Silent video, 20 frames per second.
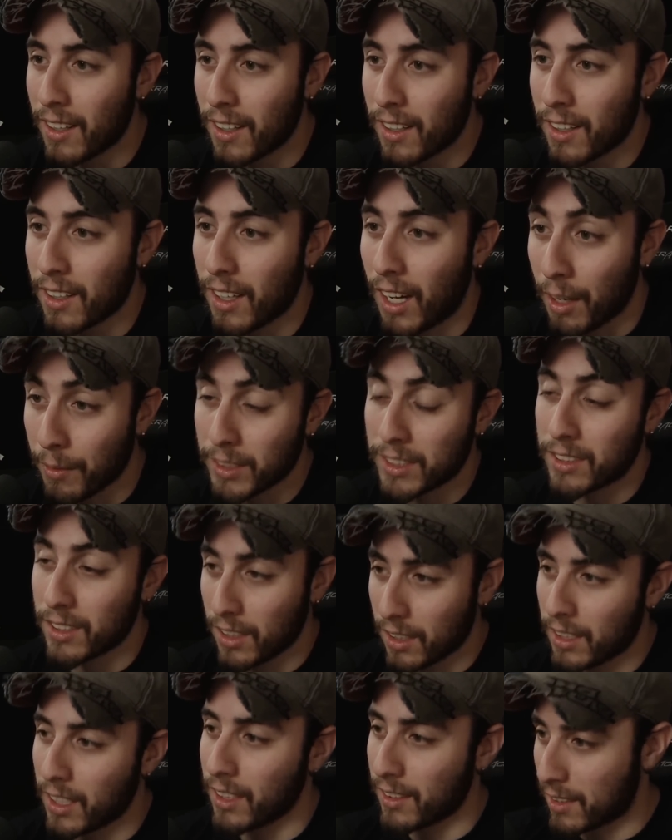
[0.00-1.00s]
Obviously,
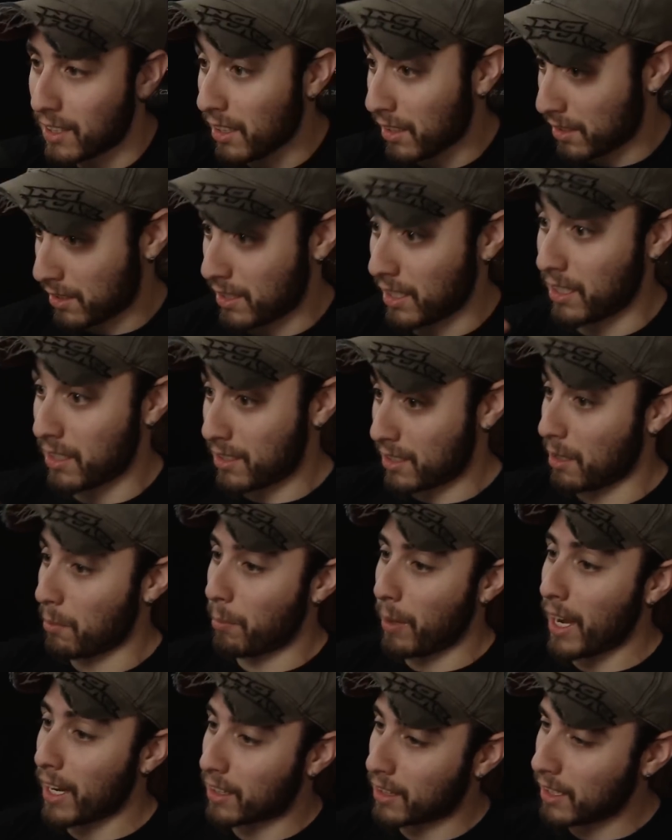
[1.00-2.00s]
again, take a step
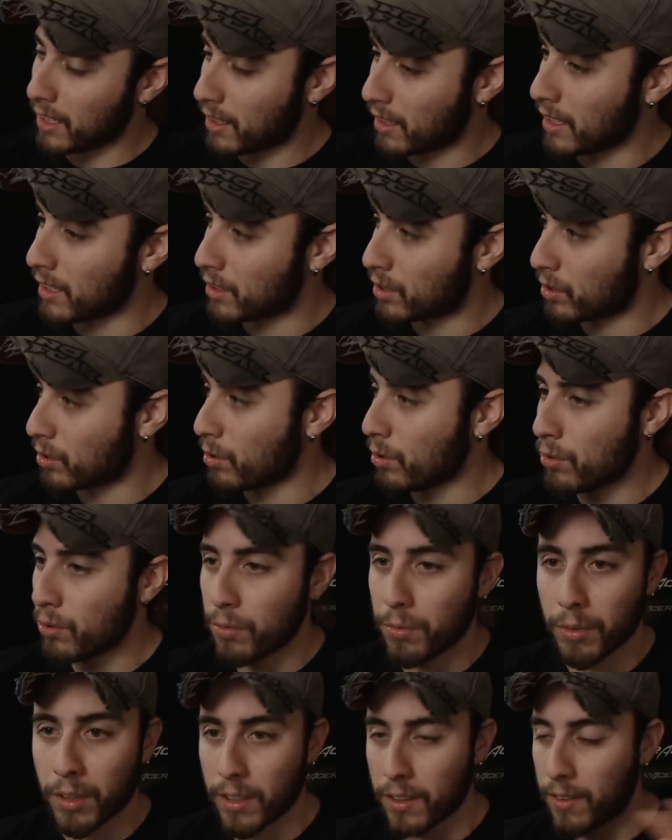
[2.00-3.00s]
back, think things through,
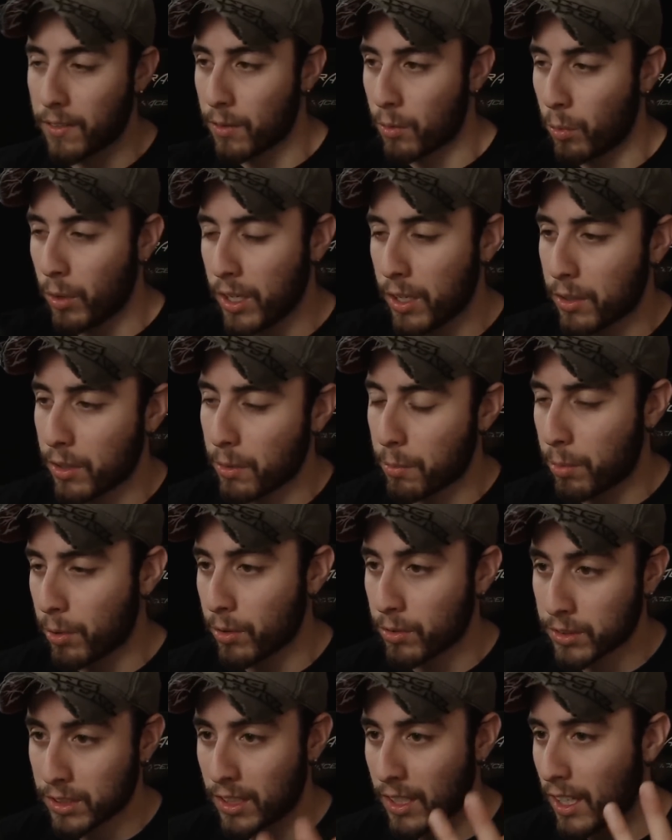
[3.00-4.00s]
weigh the
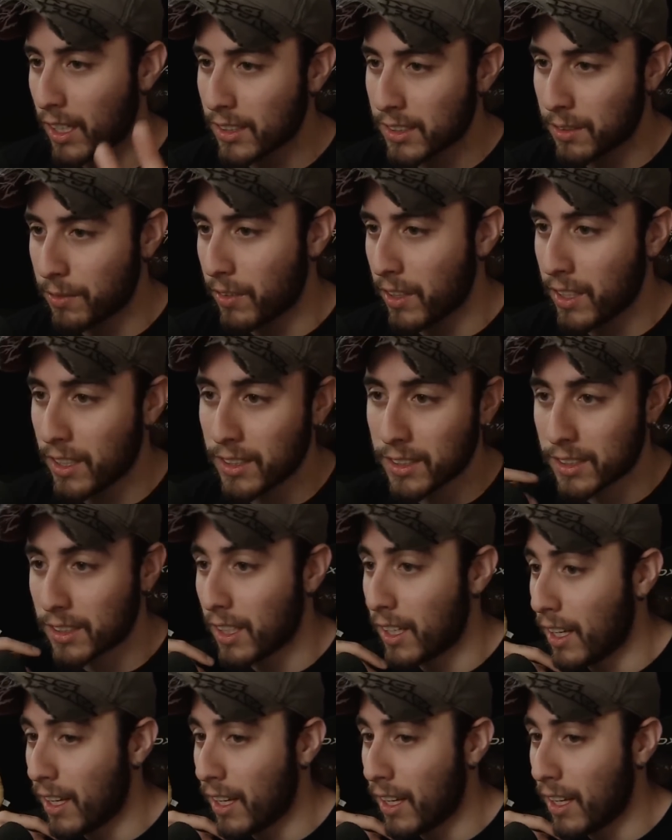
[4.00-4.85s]
pros and cons of things,